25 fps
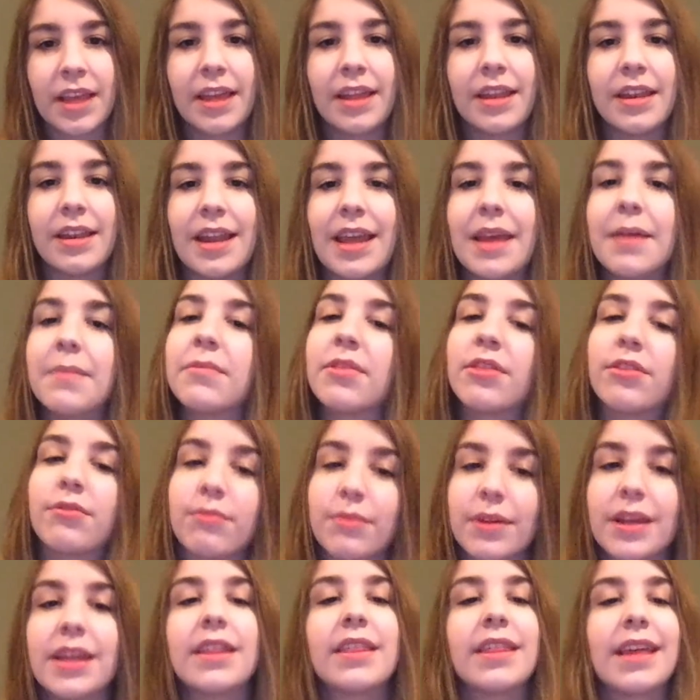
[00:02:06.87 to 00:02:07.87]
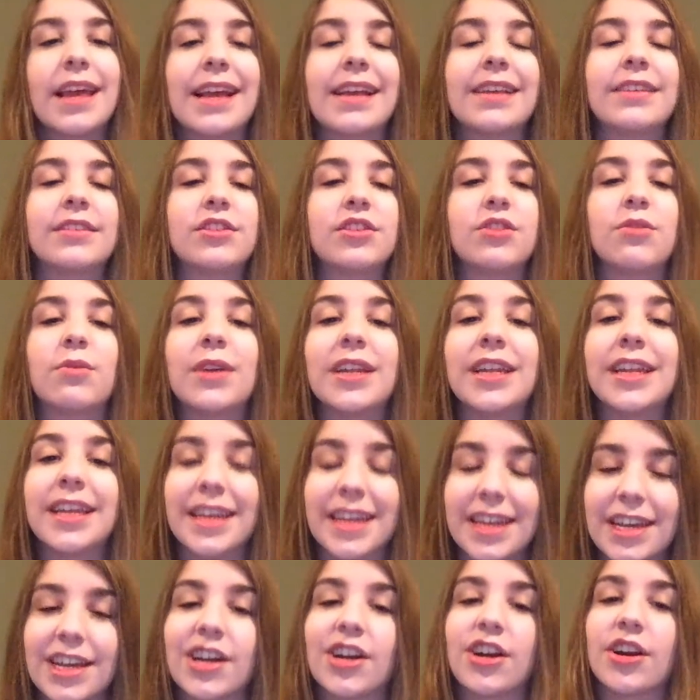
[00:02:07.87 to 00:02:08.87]
Name three things you can
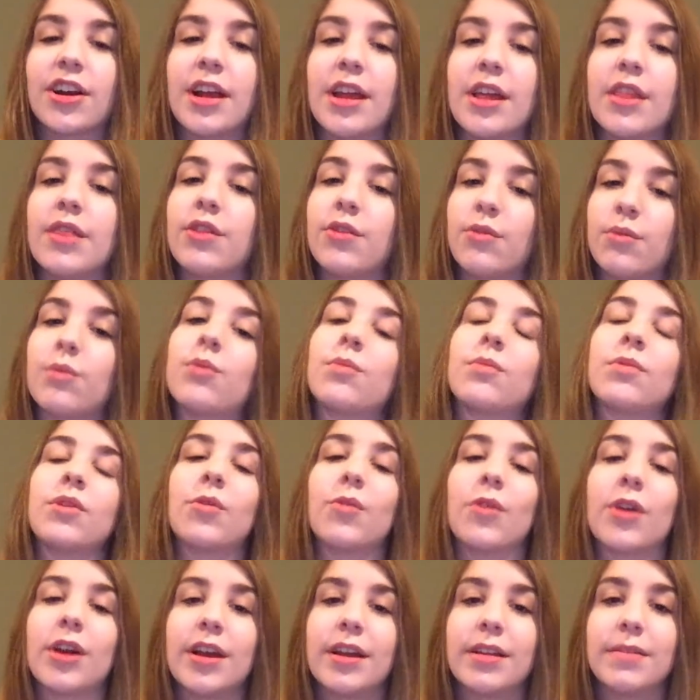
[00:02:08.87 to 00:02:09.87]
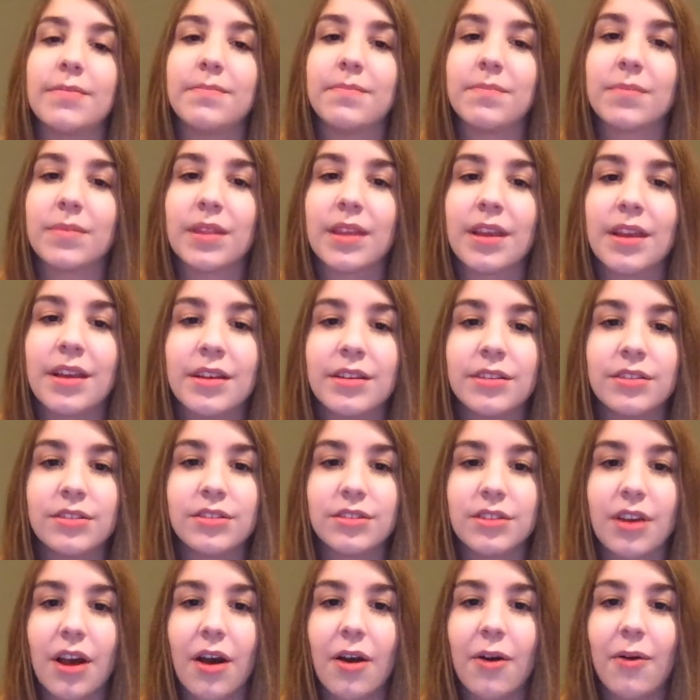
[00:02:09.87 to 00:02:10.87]
hear in the room you are in.
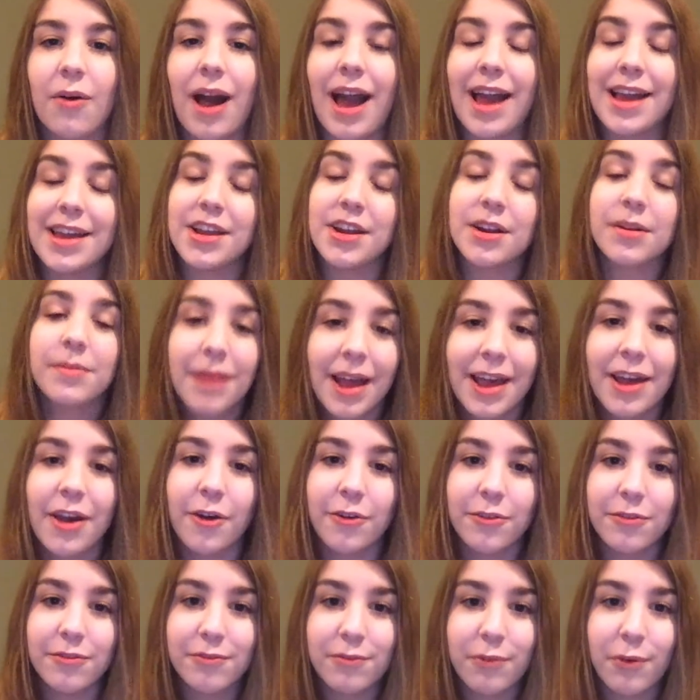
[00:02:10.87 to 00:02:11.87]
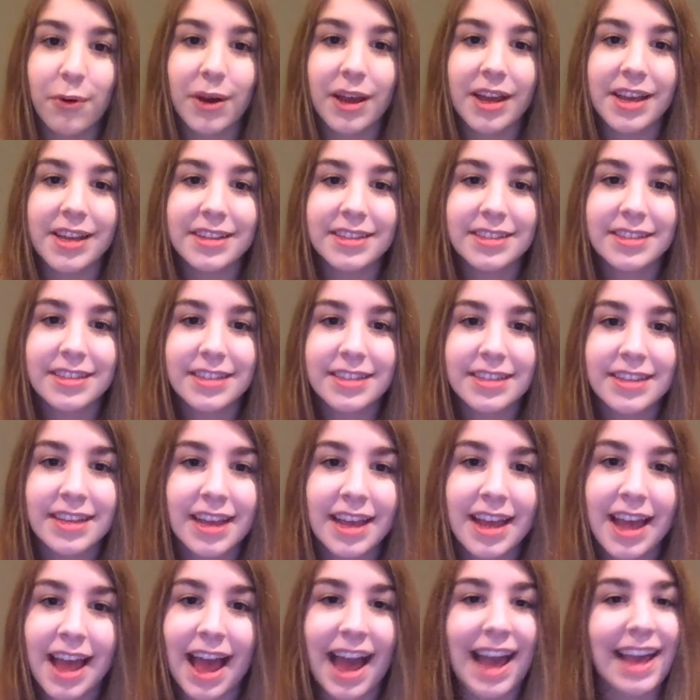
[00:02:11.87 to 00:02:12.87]
So I hear my own voice,
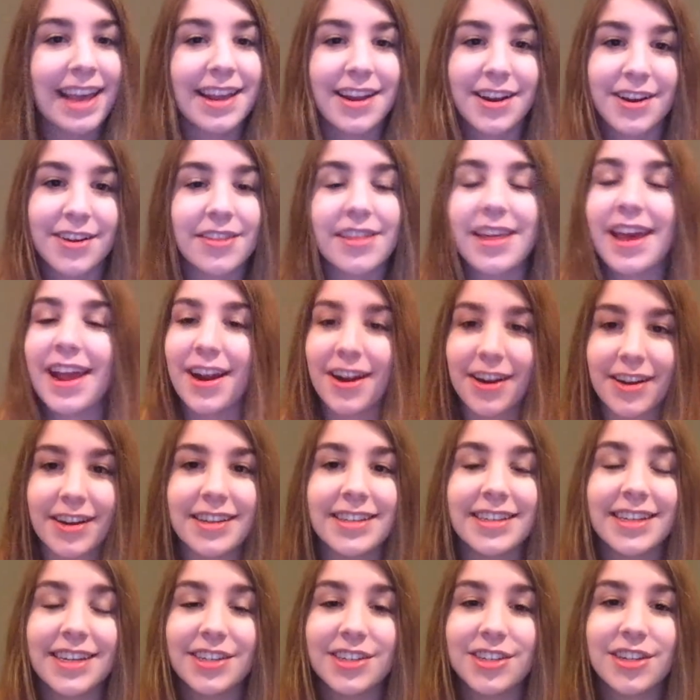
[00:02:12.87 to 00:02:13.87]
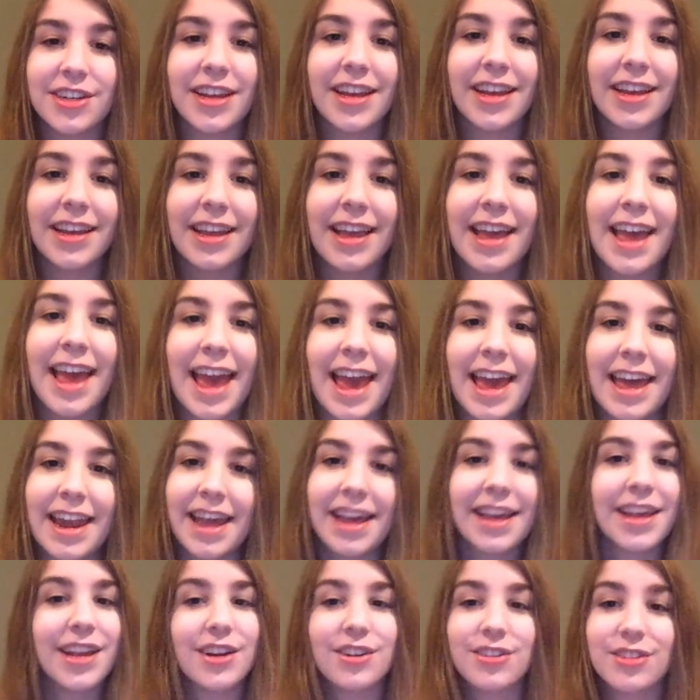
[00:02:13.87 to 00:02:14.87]
I hear the air conditioning, and
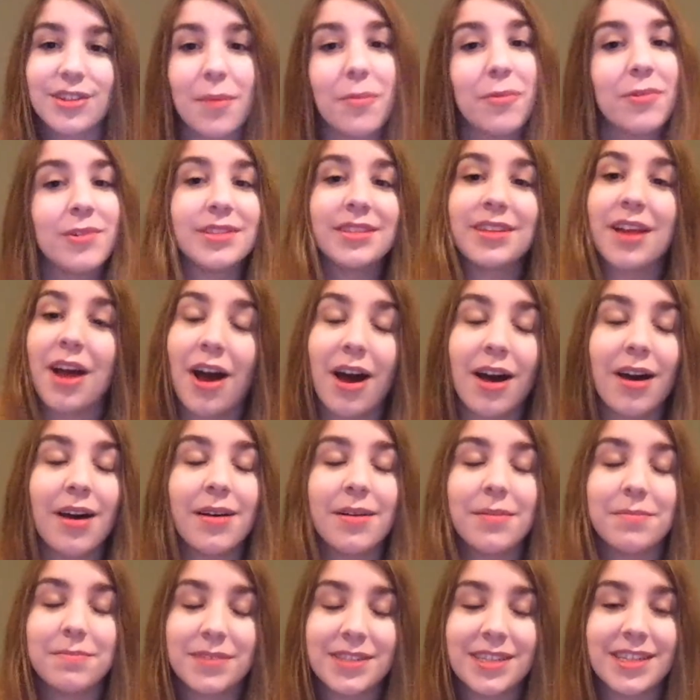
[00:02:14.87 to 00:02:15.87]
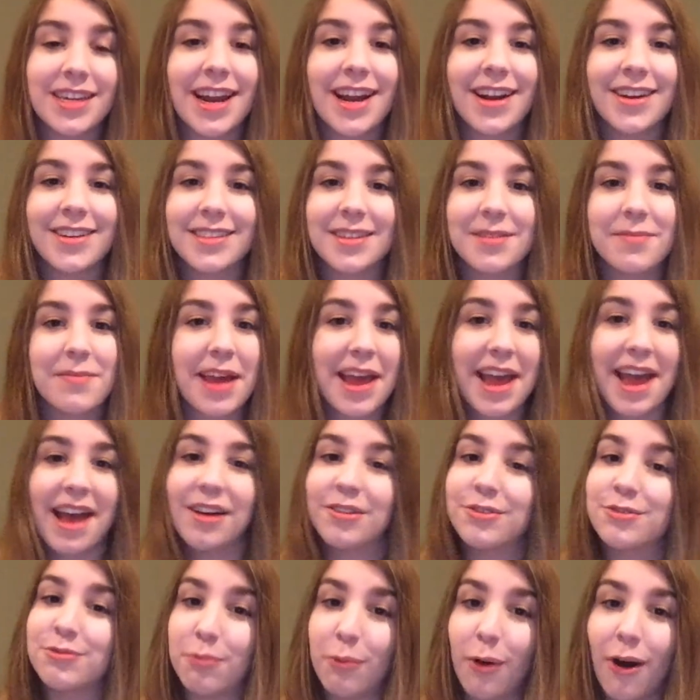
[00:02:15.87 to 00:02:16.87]
I hear someone upstairs in my
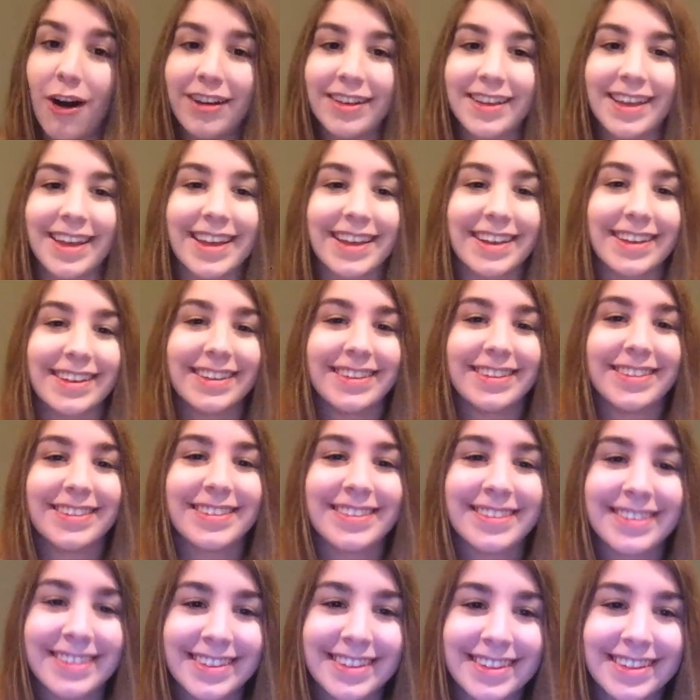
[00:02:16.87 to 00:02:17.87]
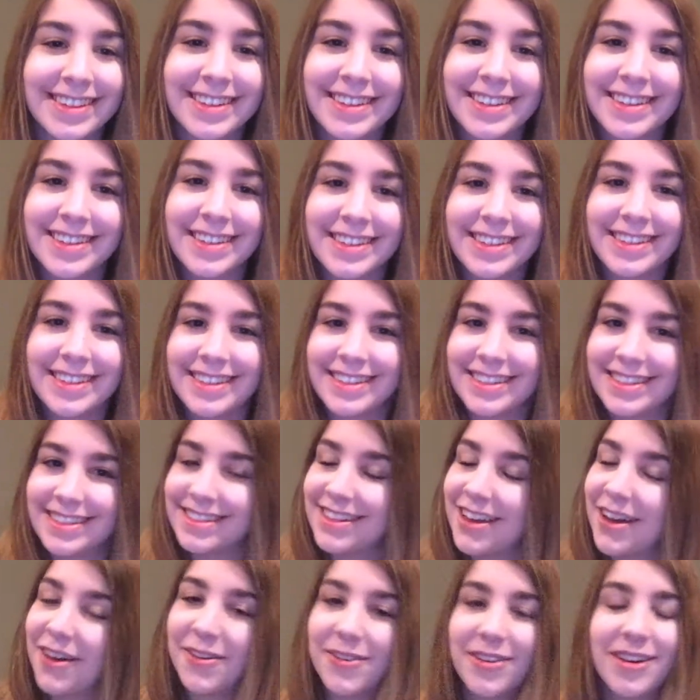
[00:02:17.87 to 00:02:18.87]
house walking.
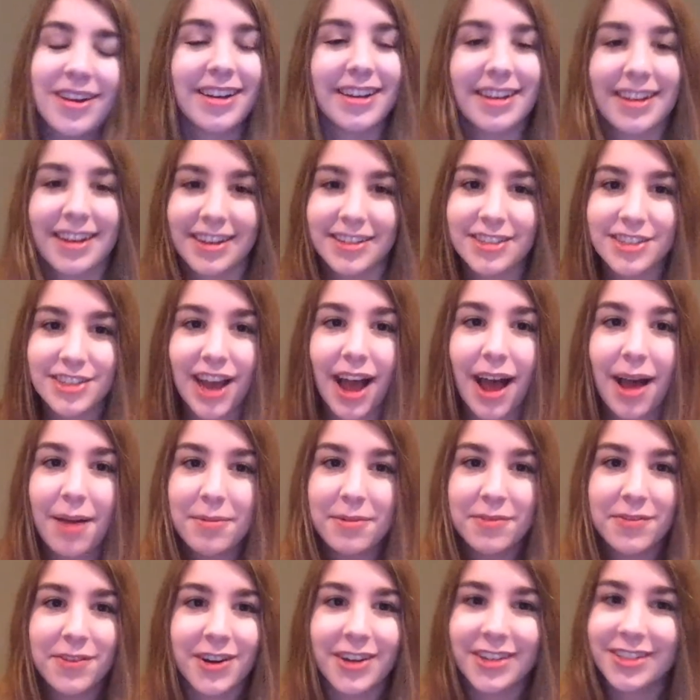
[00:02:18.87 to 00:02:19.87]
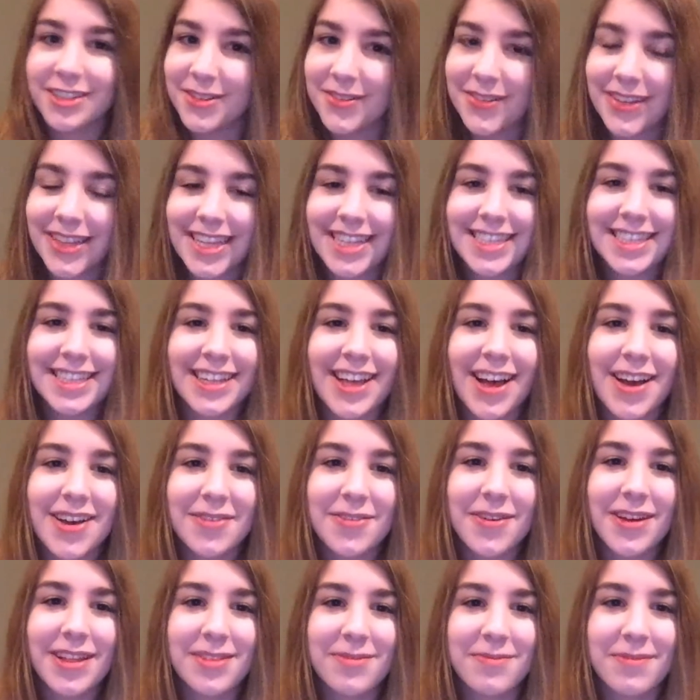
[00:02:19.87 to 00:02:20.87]
So good job if you're doing this along
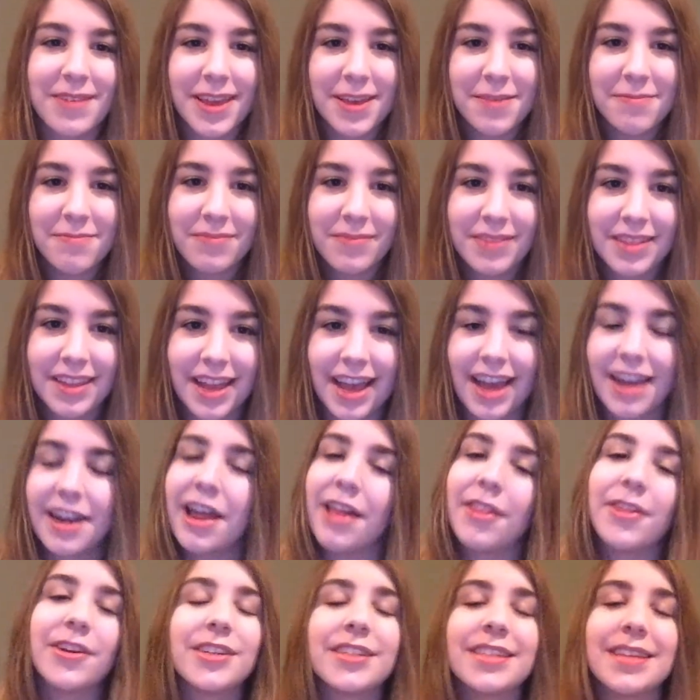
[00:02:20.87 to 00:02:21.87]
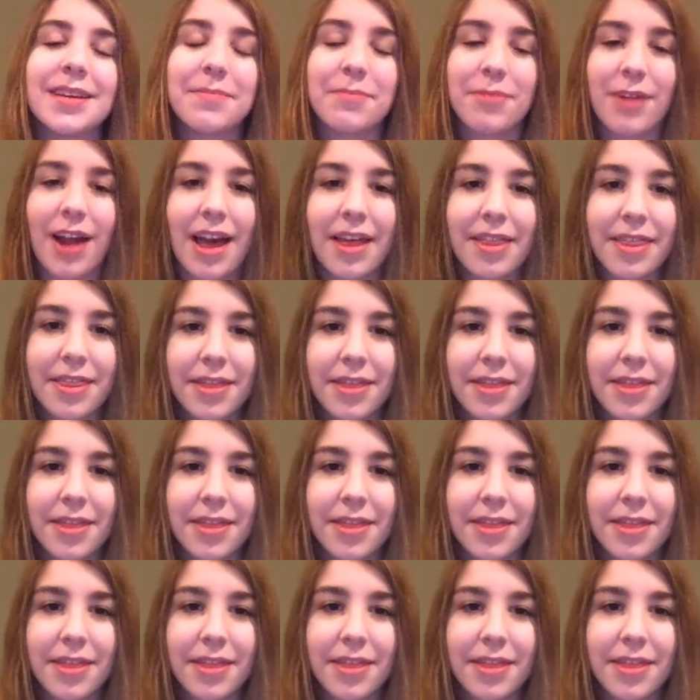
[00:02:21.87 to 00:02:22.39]
with me. Another deep breath.